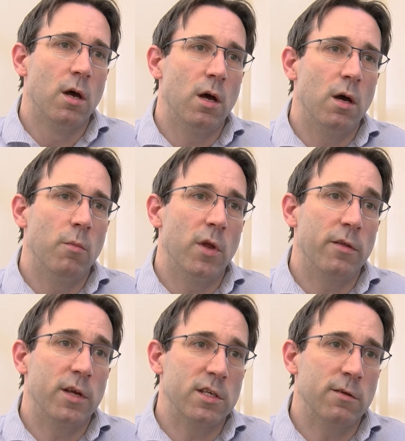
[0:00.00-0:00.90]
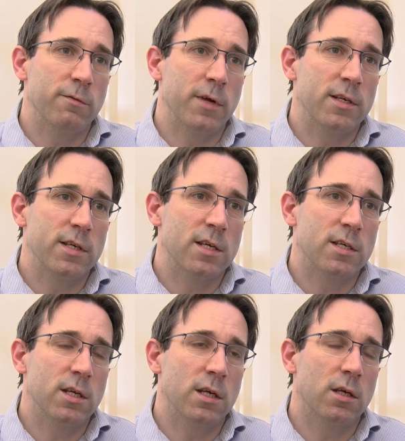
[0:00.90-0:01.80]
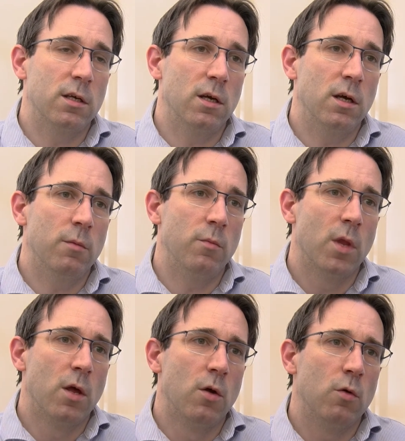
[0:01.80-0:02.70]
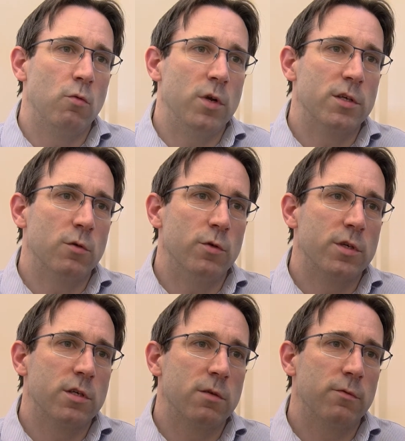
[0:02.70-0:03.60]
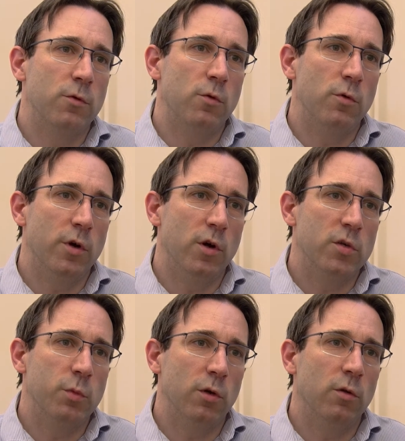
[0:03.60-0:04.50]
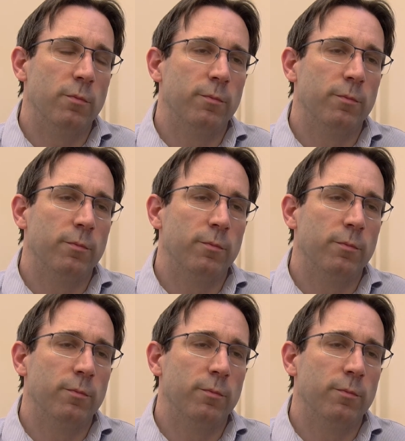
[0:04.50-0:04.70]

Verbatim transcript: um, that I think is a fantastic um, resource for the hospital.